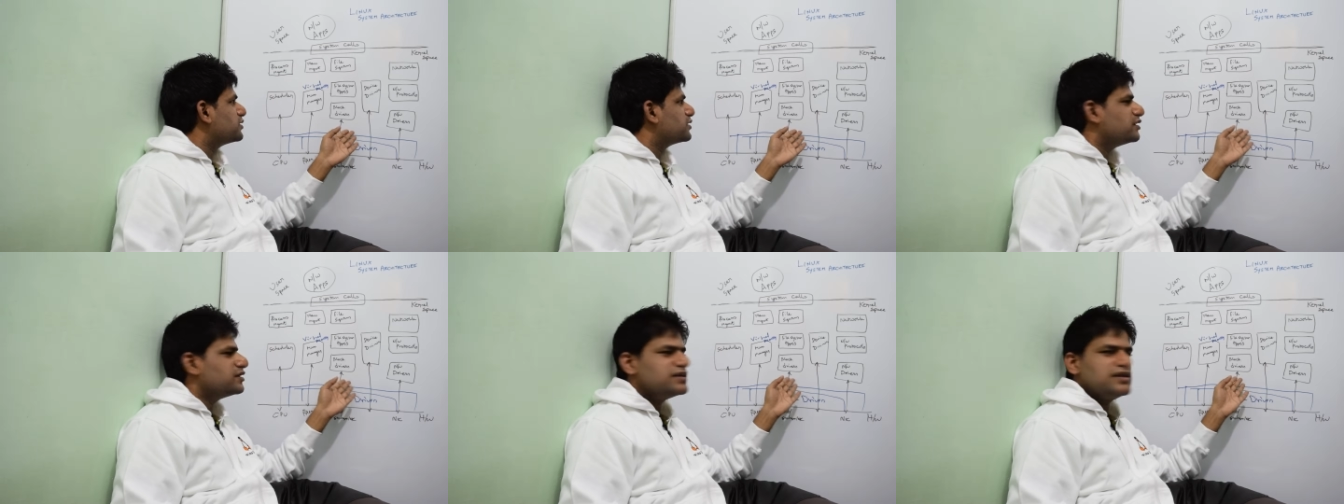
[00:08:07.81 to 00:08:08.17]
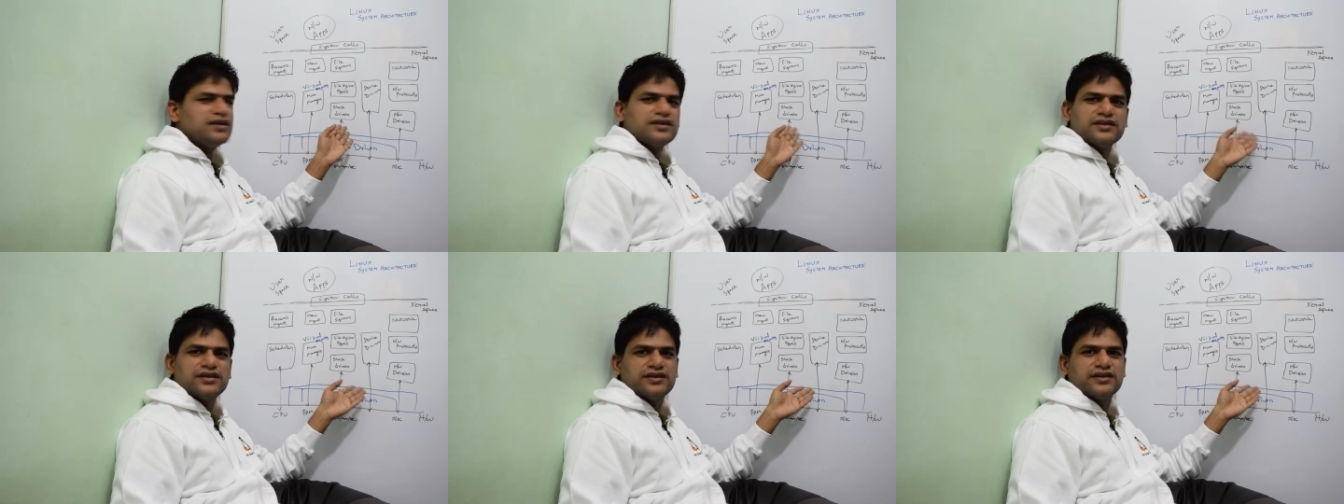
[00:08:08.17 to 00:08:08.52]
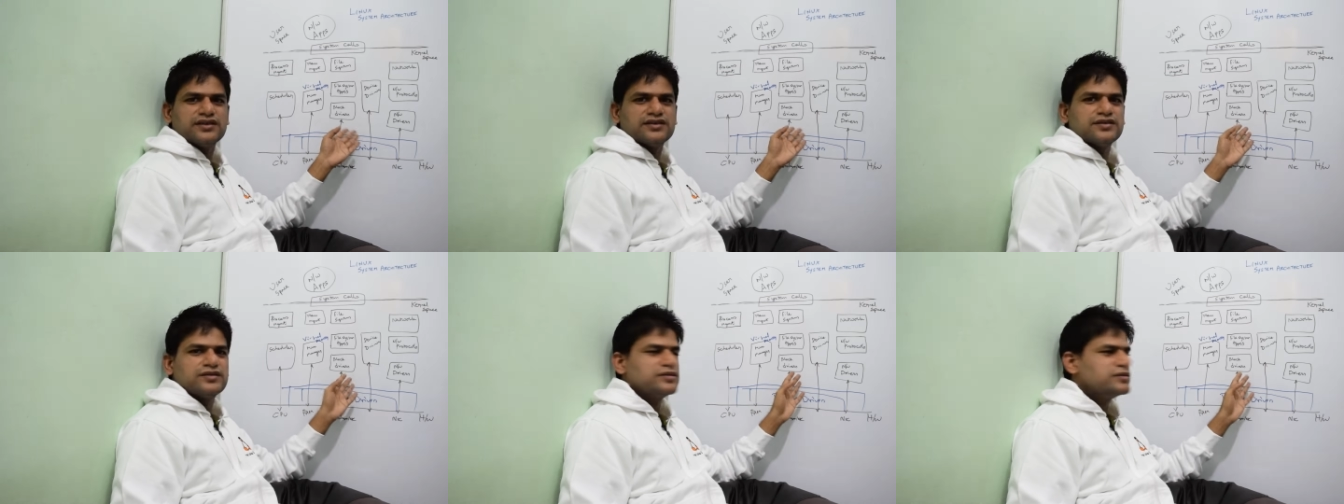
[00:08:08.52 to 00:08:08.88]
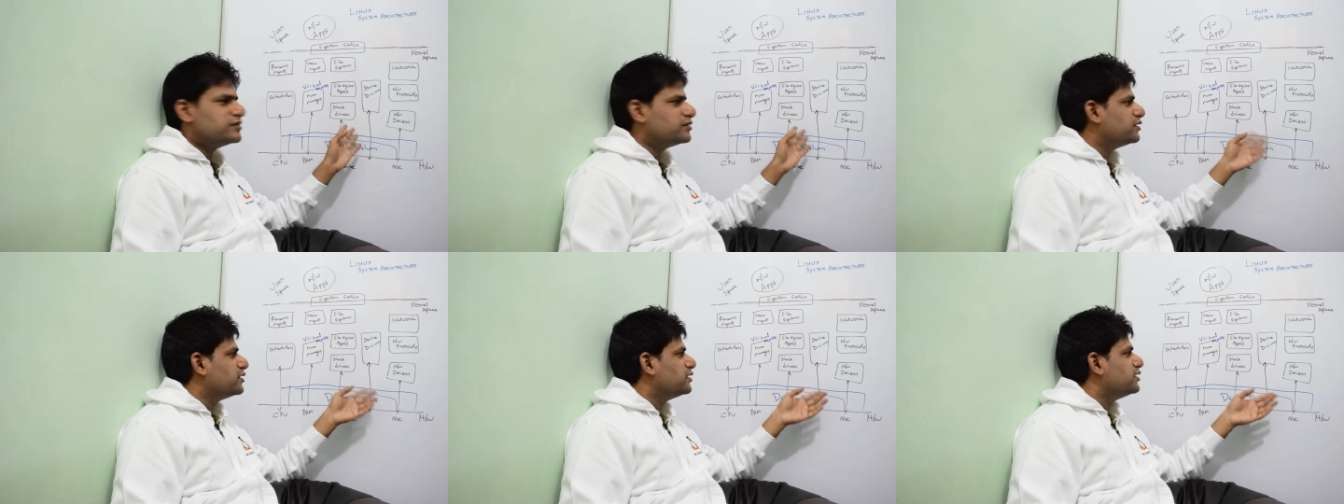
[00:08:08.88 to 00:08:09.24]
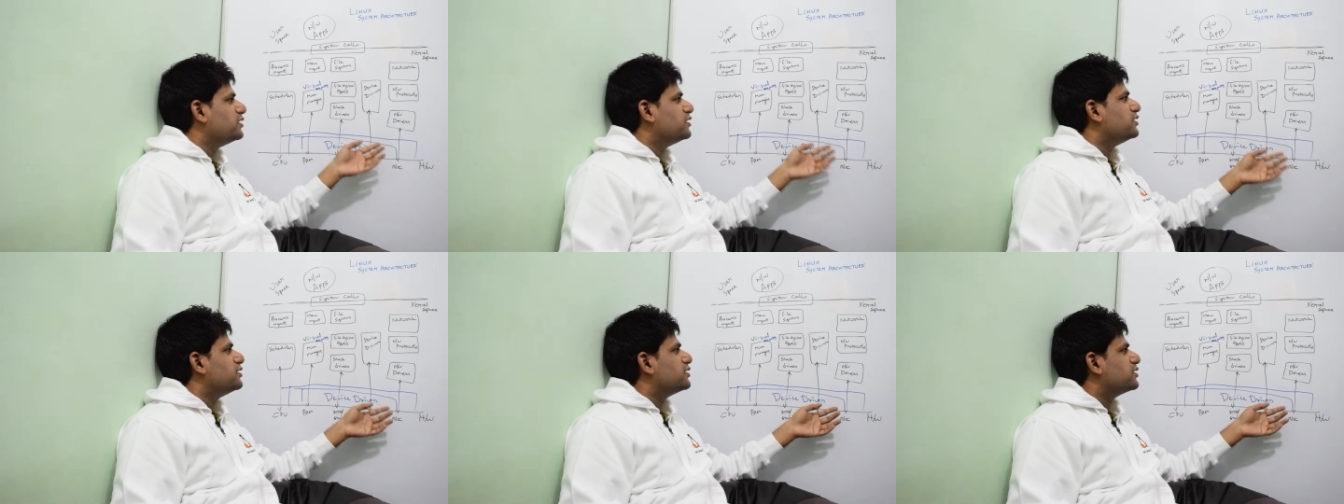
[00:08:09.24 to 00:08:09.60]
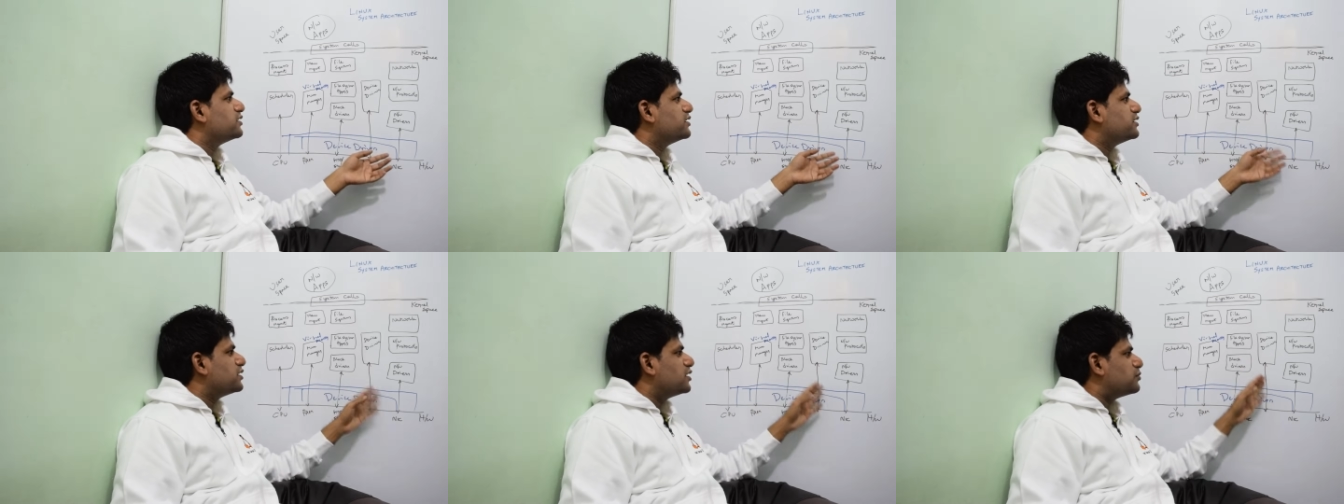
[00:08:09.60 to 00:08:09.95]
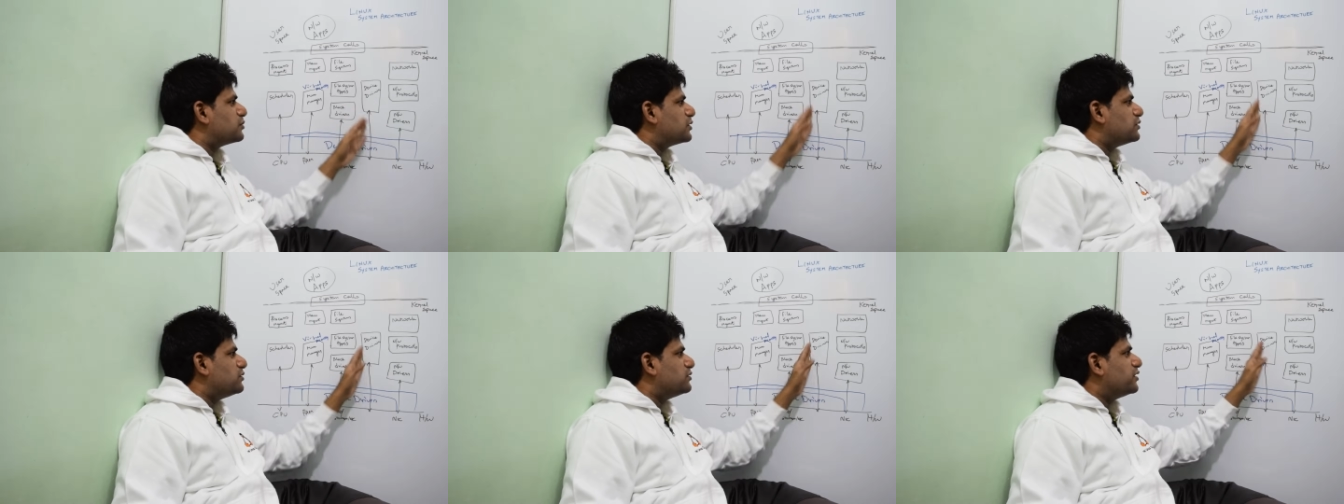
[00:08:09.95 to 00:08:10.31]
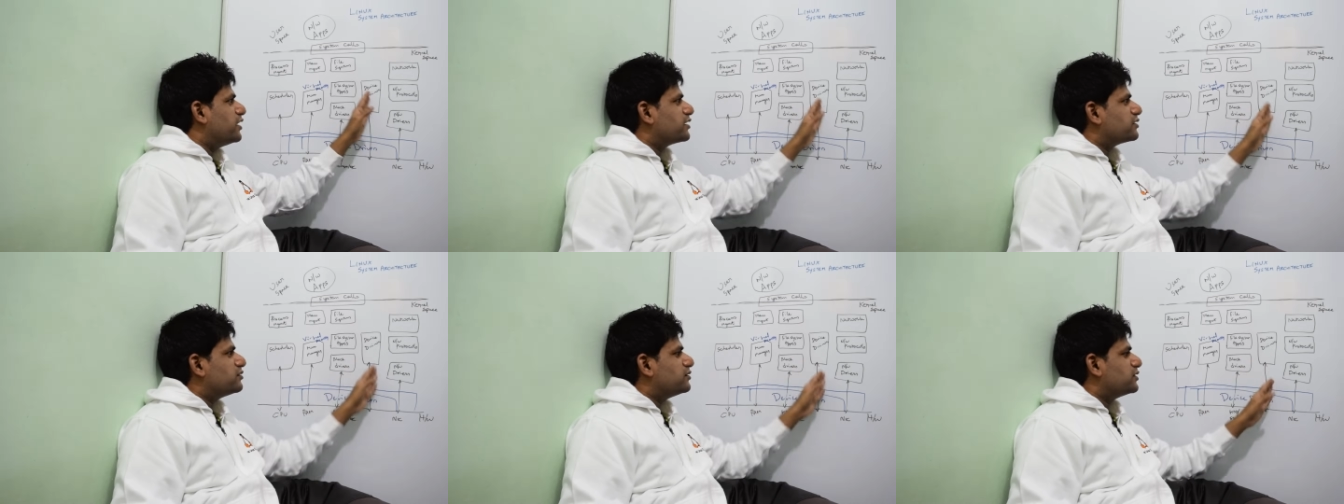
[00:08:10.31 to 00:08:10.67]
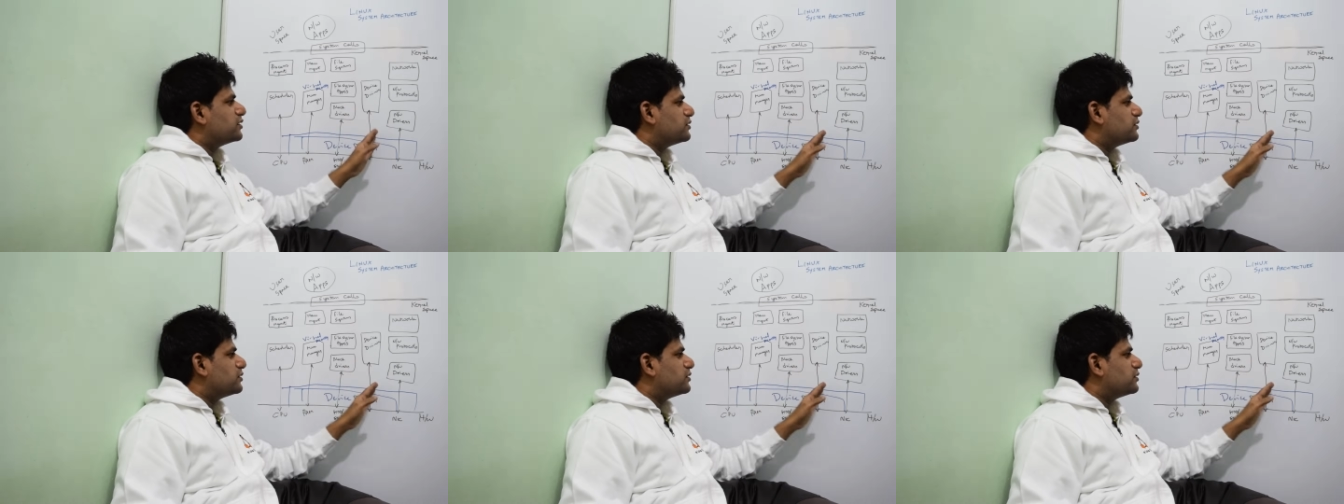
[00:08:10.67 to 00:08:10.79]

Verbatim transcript: things like that as well. So it's up to you actually.